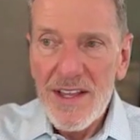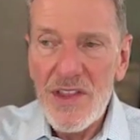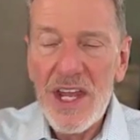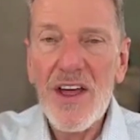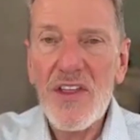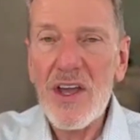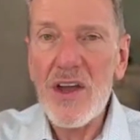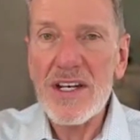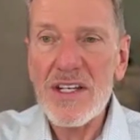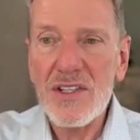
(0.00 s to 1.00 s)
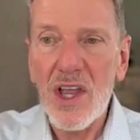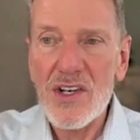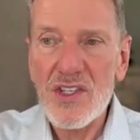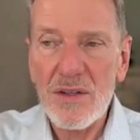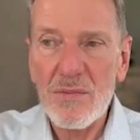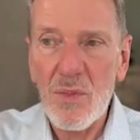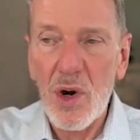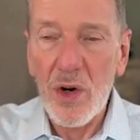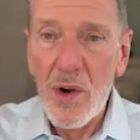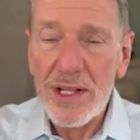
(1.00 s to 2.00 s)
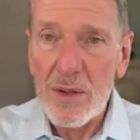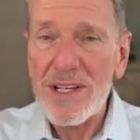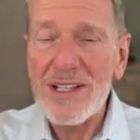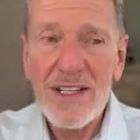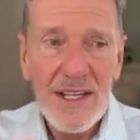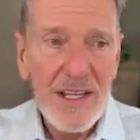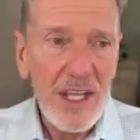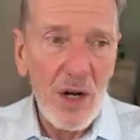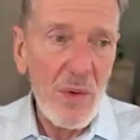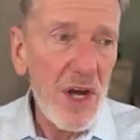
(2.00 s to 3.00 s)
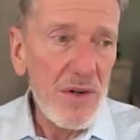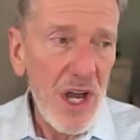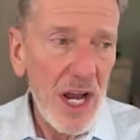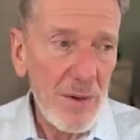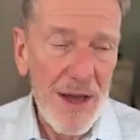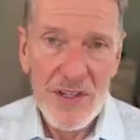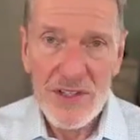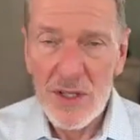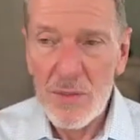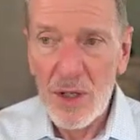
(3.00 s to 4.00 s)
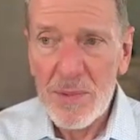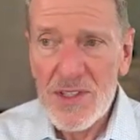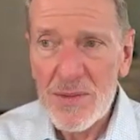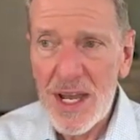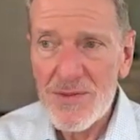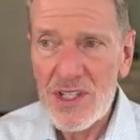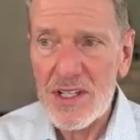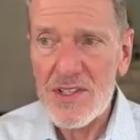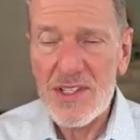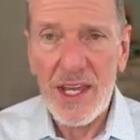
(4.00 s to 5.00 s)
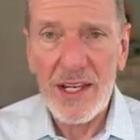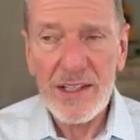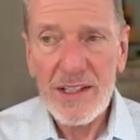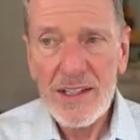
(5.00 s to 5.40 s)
then I think you can dislodge it more quickly. But, we don't talk about this in the book, but sometimes it does take,